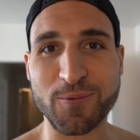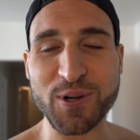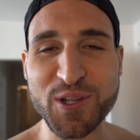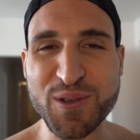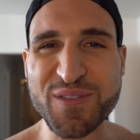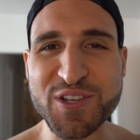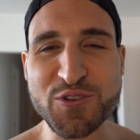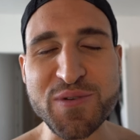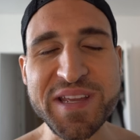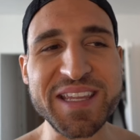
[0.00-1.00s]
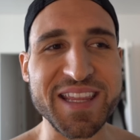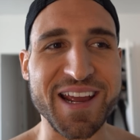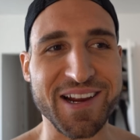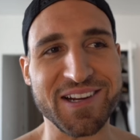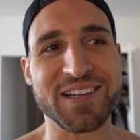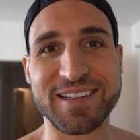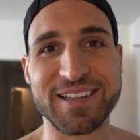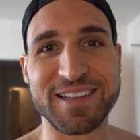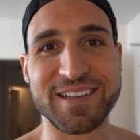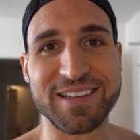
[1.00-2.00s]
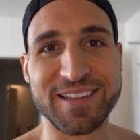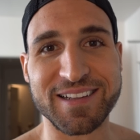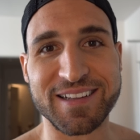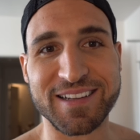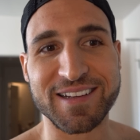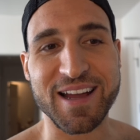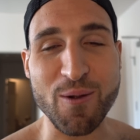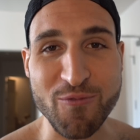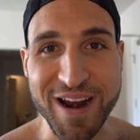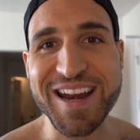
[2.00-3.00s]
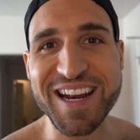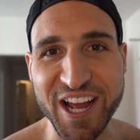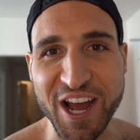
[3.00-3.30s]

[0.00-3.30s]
What are you even doing in there? I'm ready to